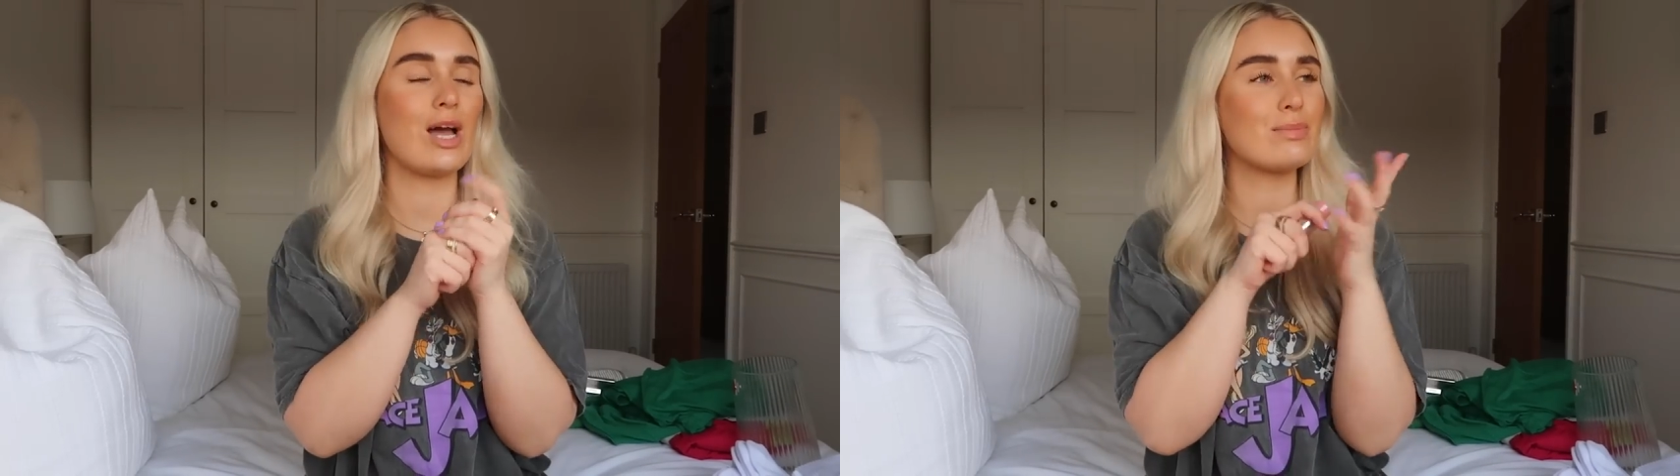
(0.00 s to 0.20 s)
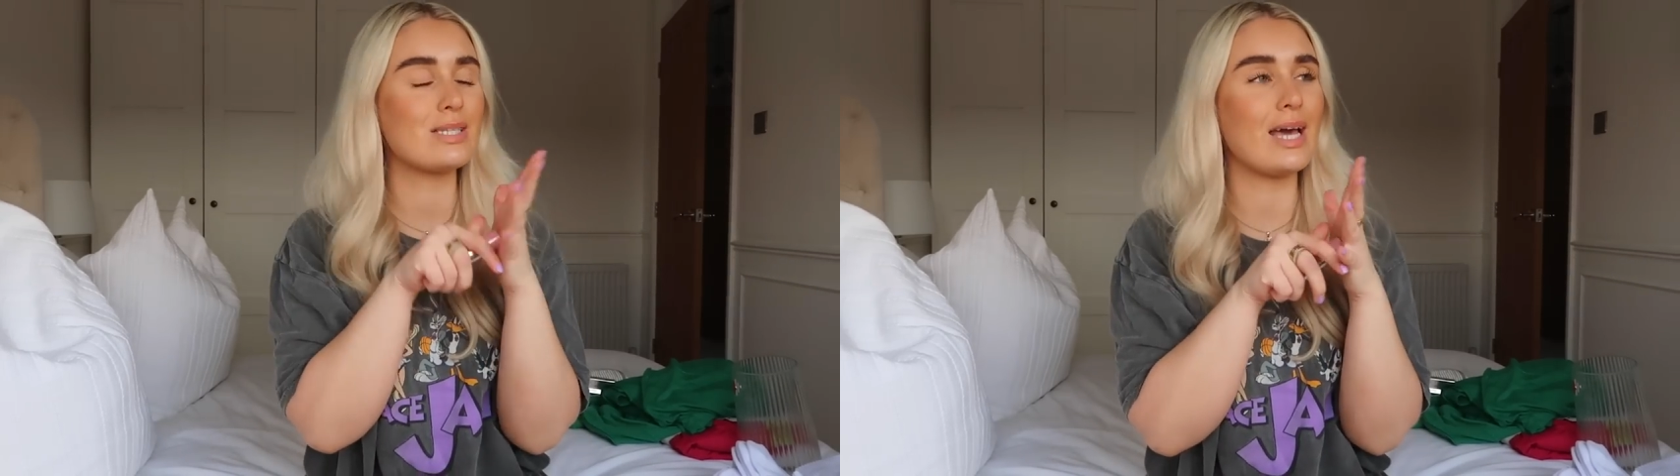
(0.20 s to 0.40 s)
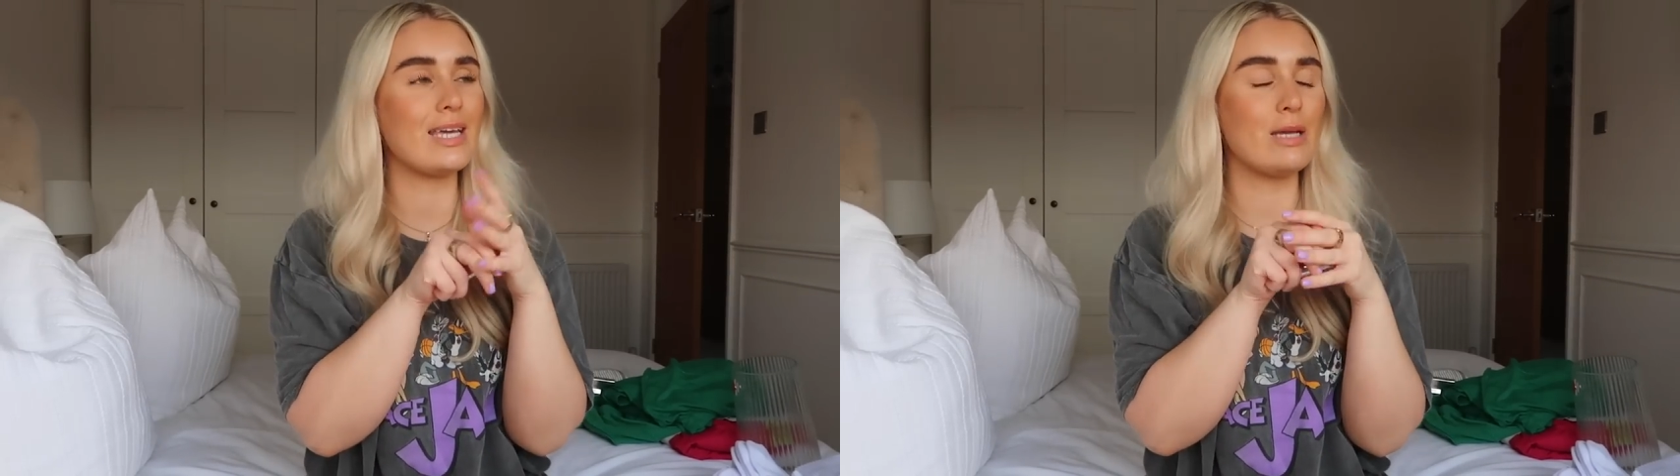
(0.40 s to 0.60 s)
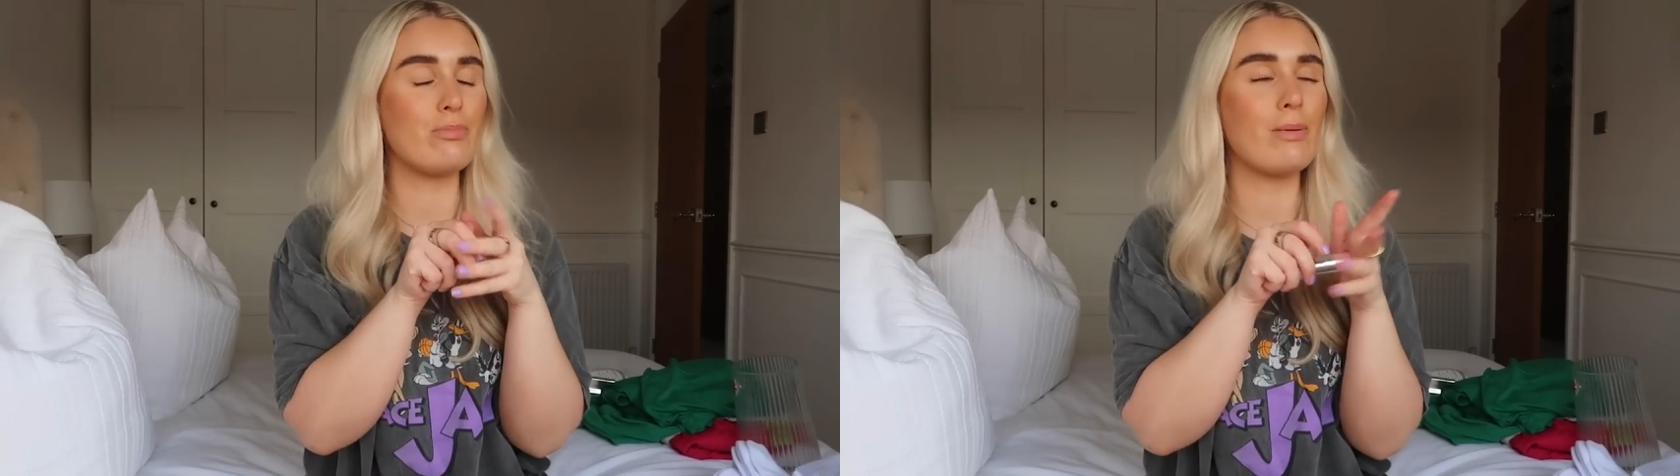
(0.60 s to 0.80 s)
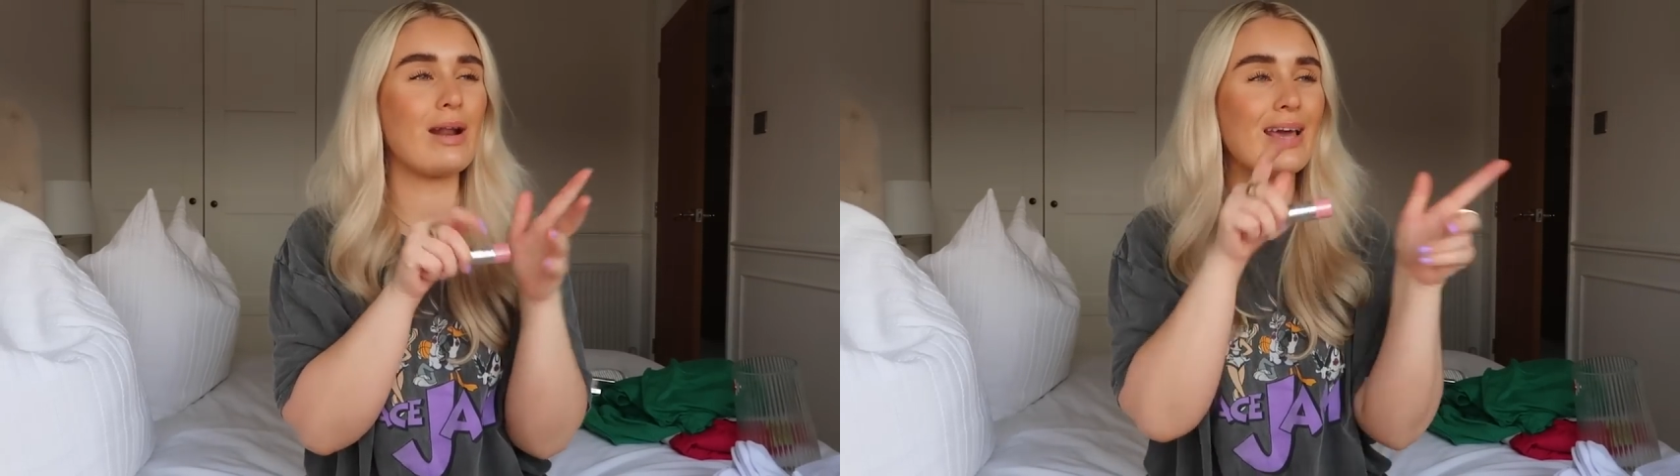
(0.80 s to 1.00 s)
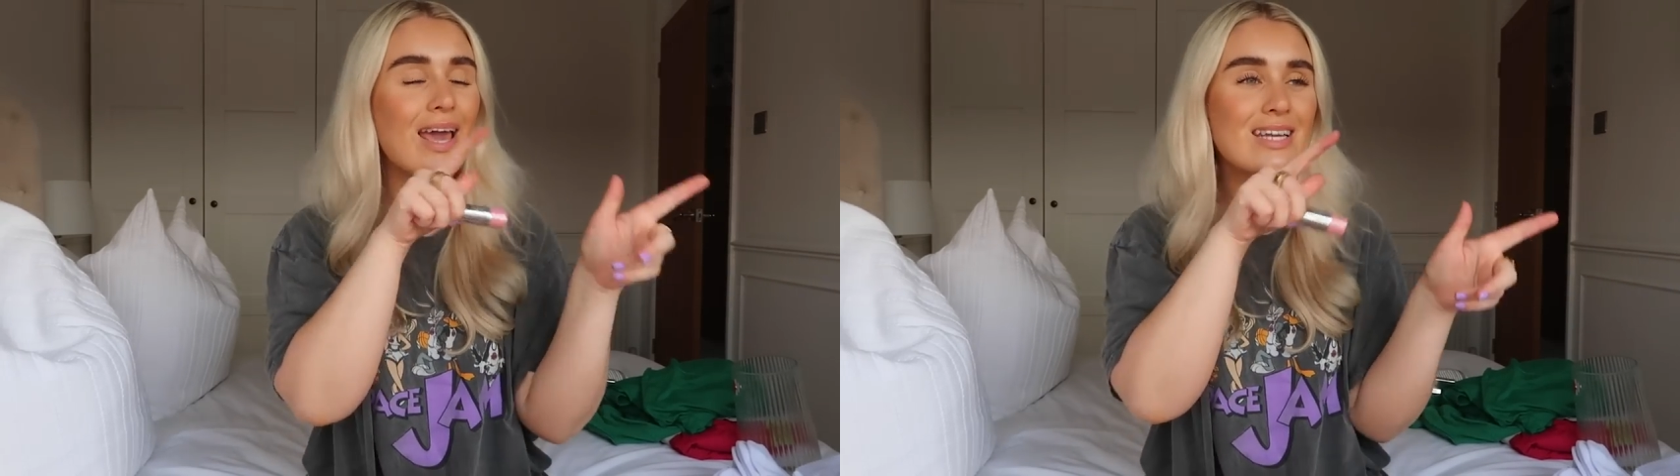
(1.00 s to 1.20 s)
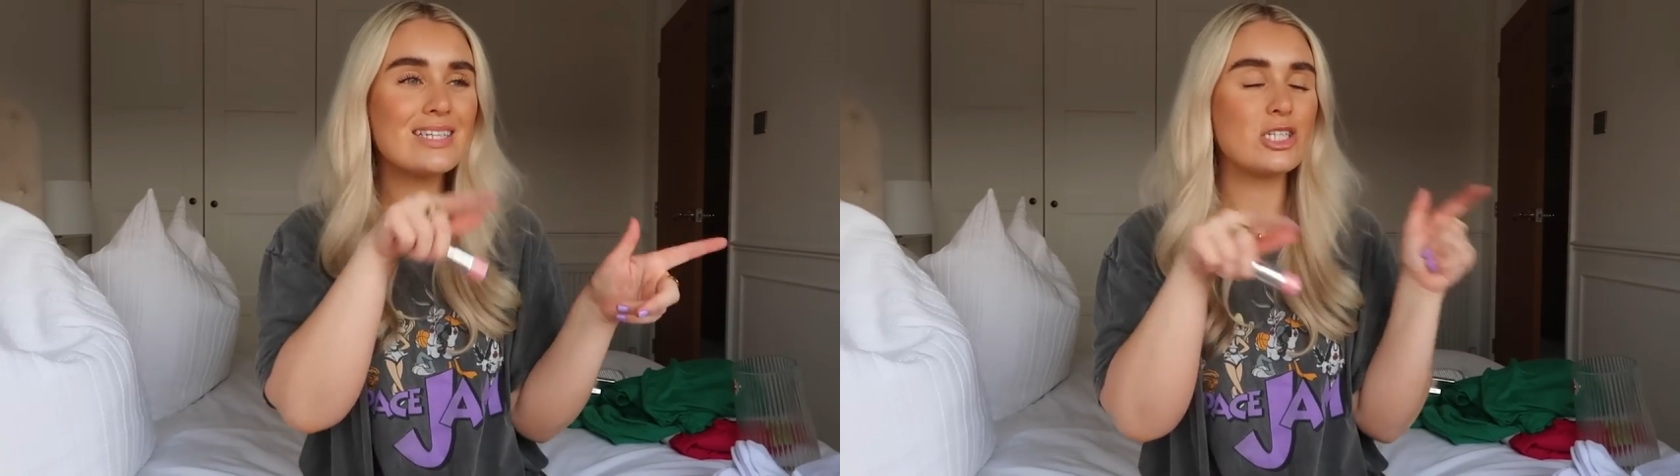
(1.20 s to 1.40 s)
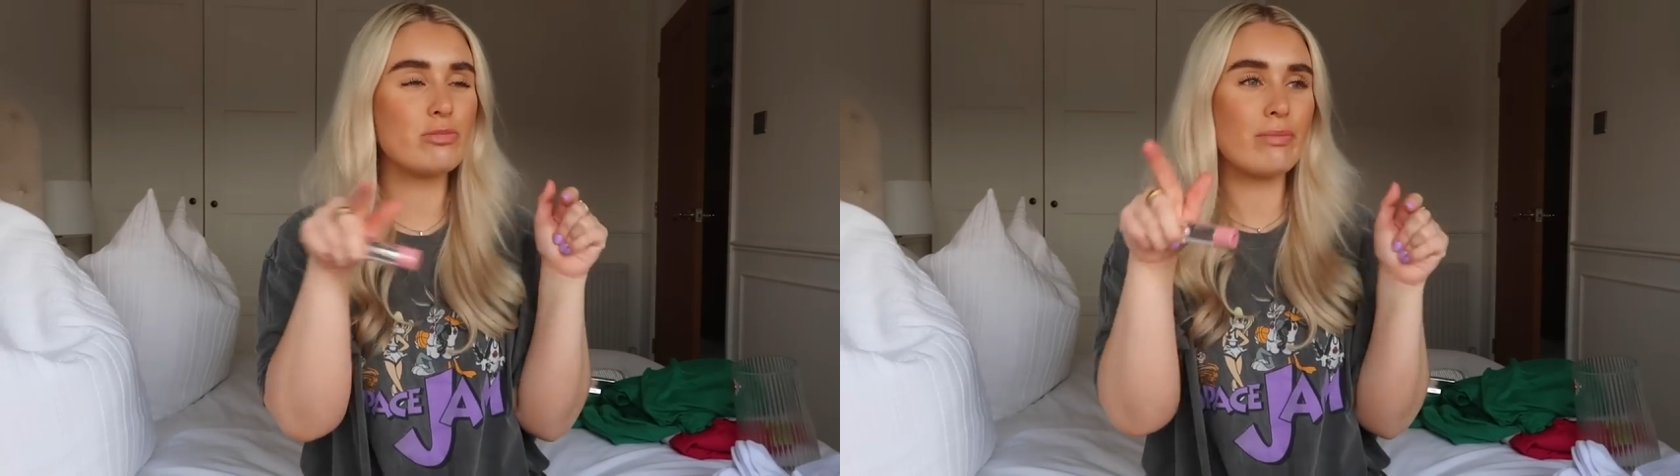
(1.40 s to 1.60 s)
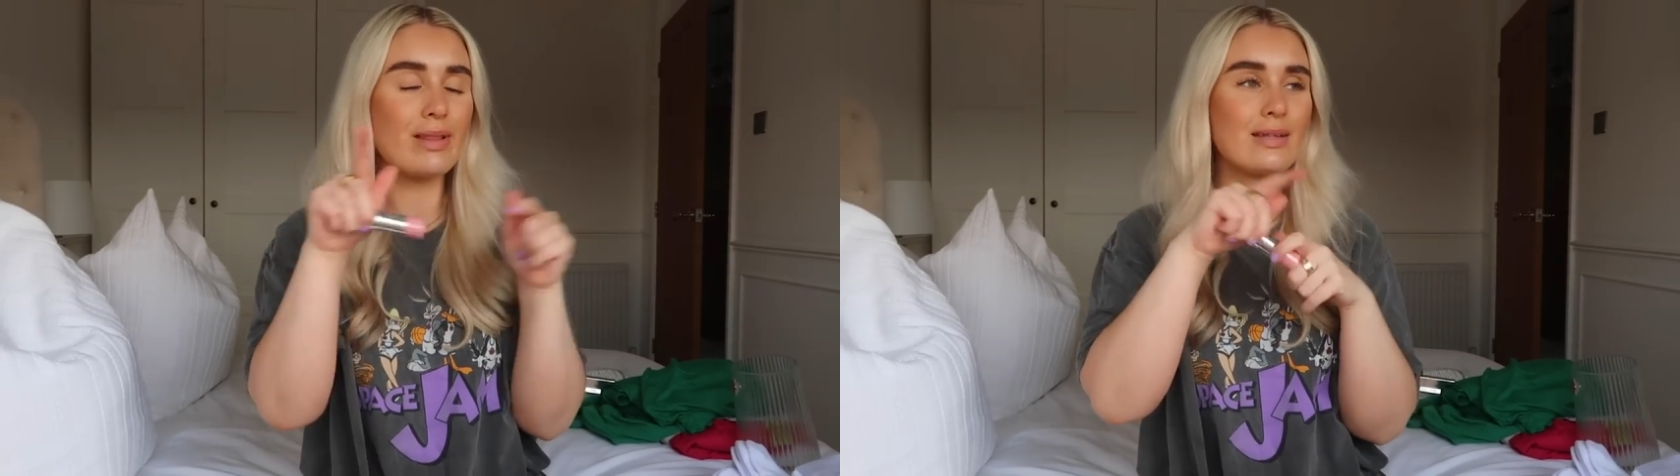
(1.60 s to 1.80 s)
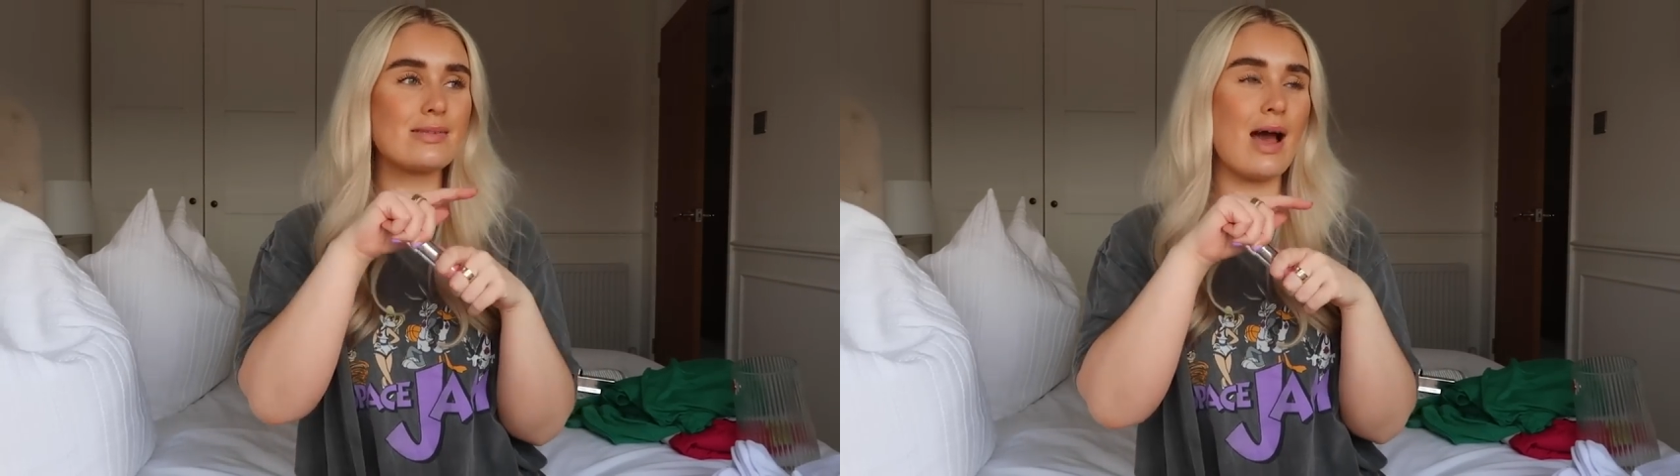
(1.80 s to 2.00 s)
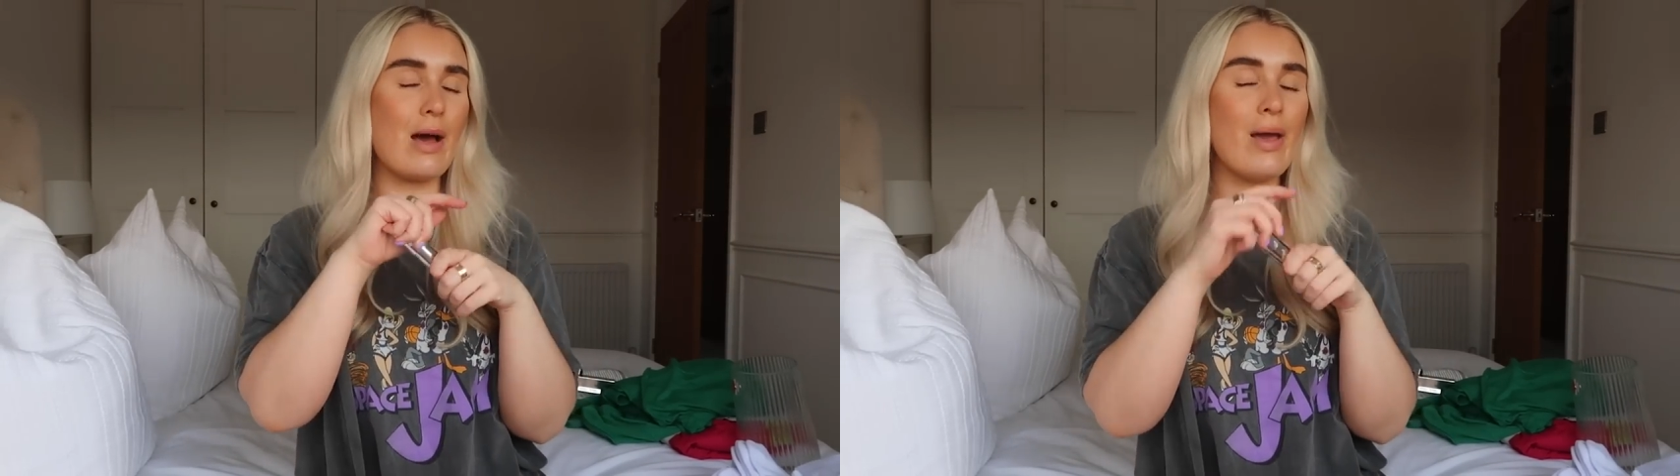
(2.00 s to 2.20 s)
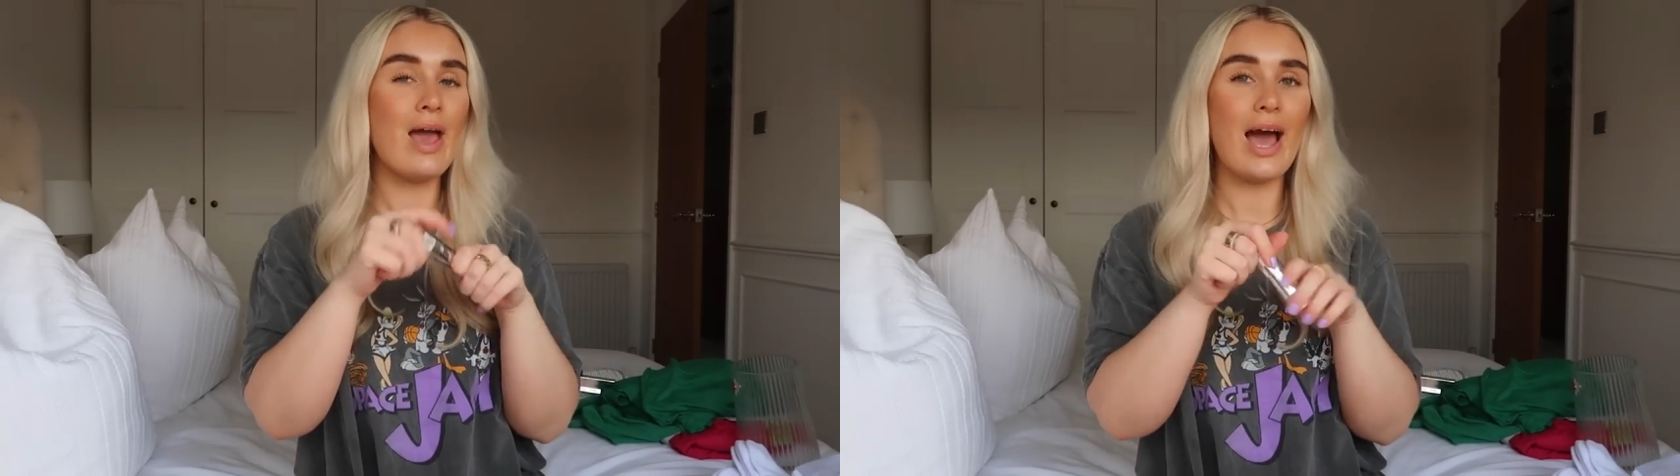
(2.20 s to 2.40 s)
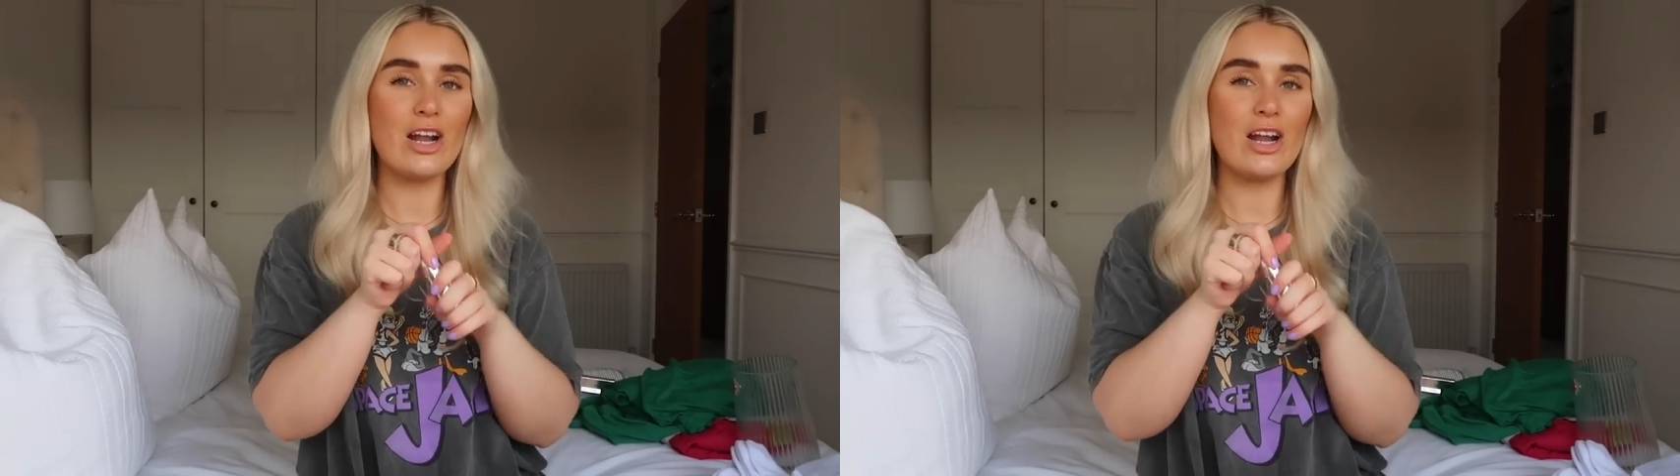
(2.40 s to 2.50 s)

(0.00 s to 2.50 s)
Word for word: I'm sat here, probably like, yeah, you did, you remember that time?